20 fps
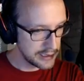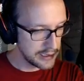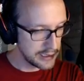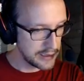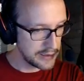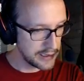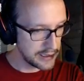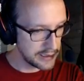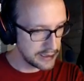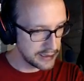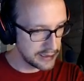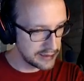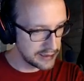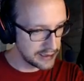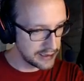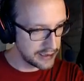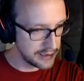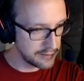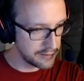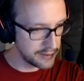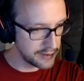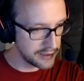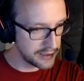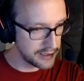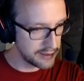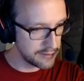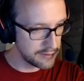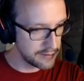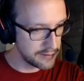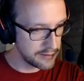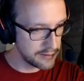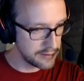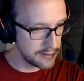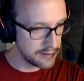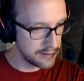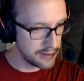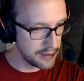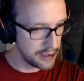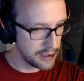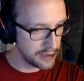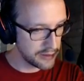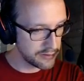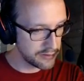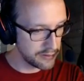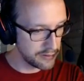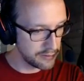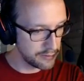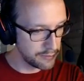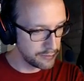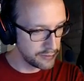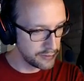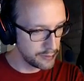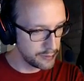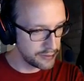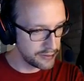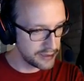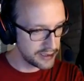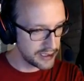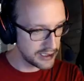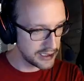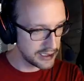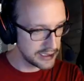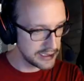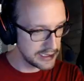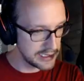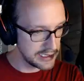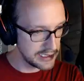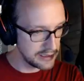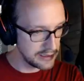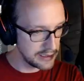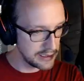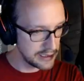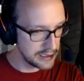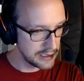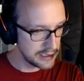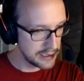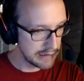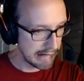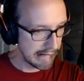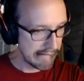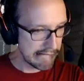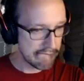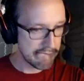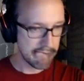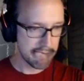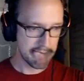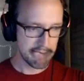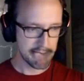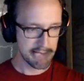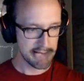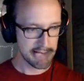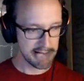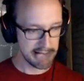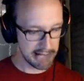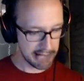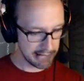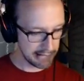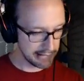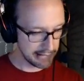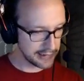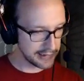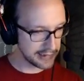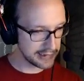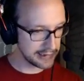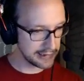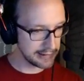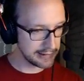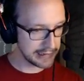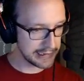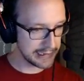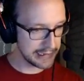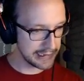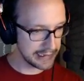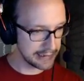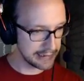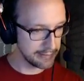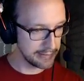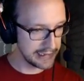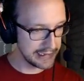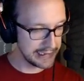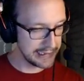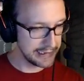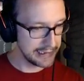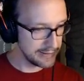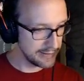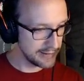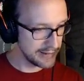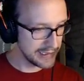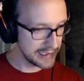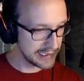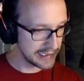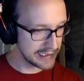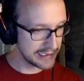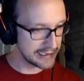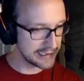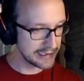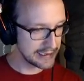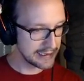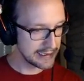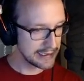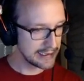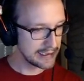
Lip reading: And that does the thing with the actual blueprint ID. That looks okay. We do this.